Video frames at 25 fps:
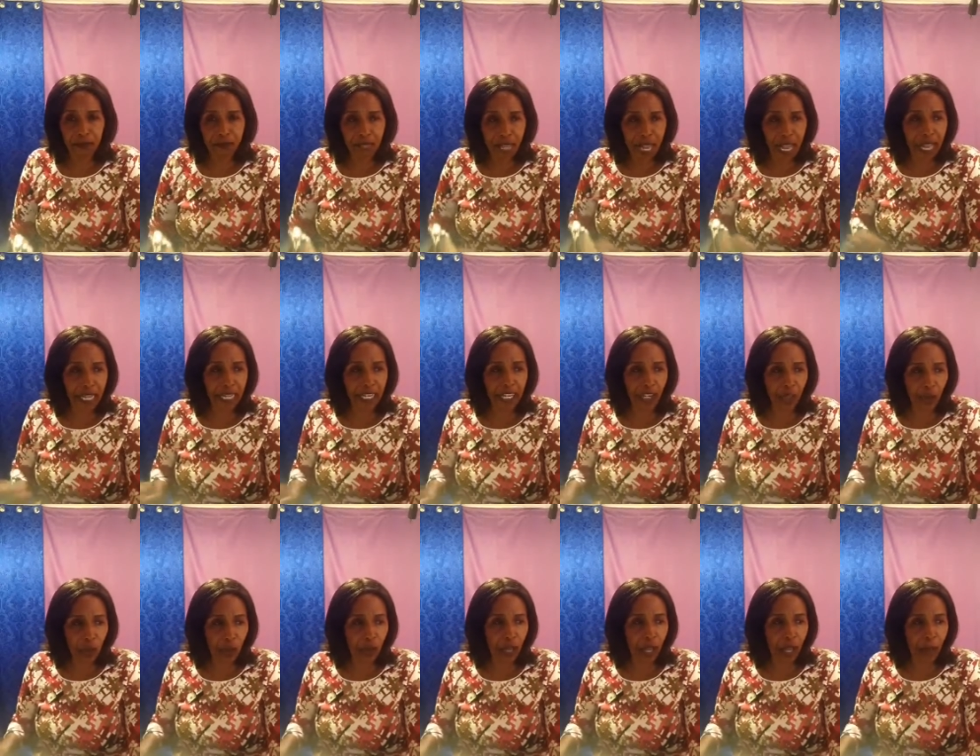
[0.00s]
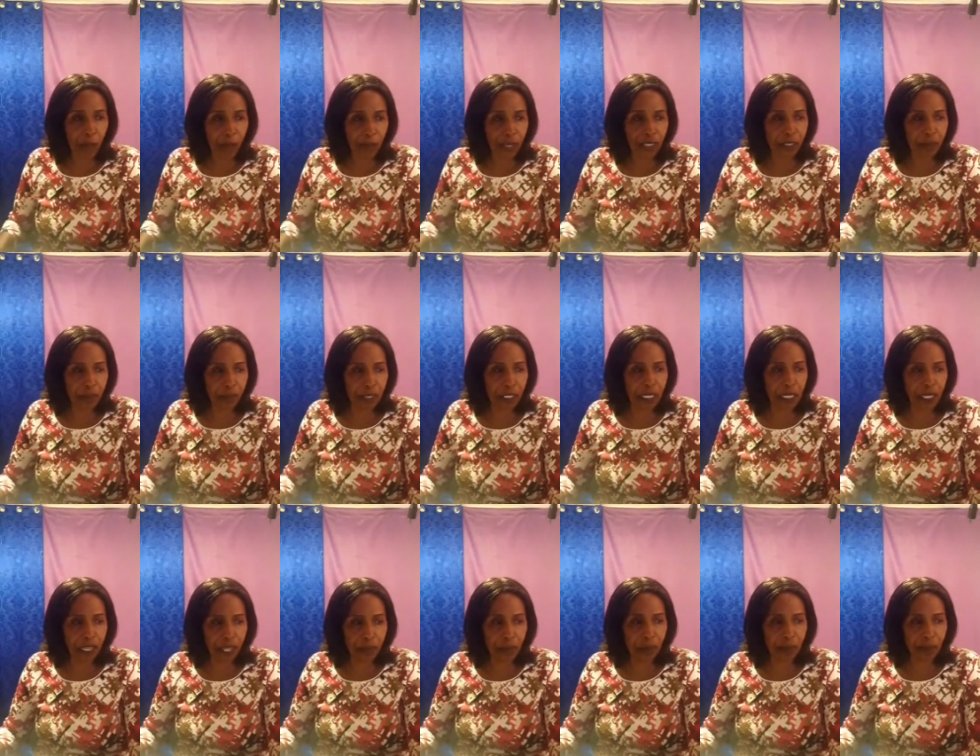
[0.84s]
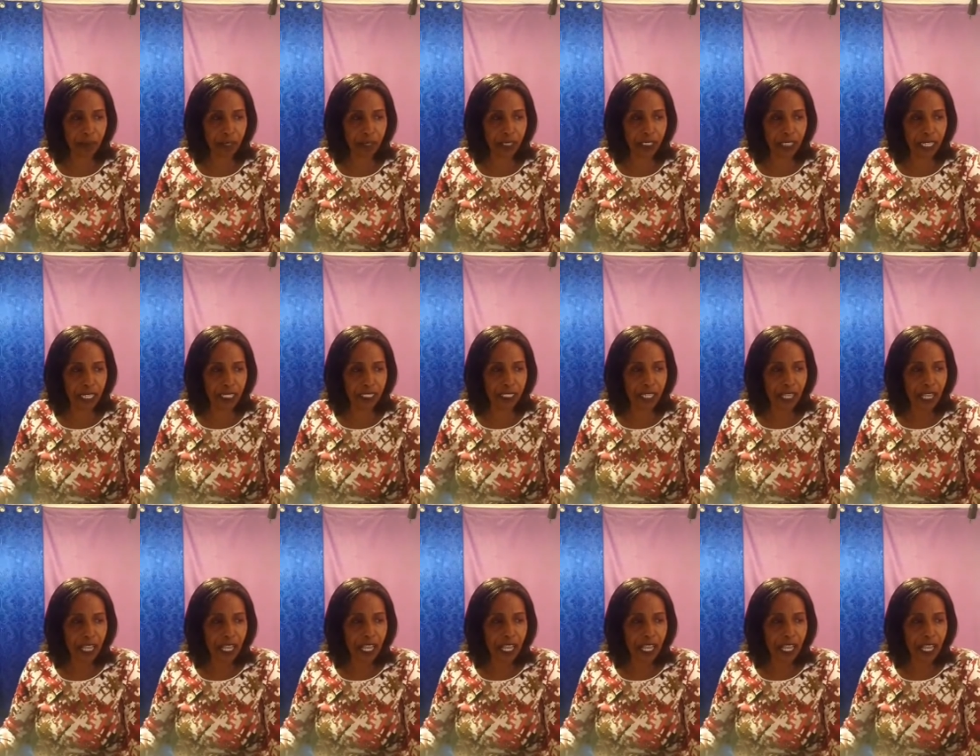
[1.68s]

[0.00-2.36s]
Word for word: Hallelujah. Praise be the name of Jesus.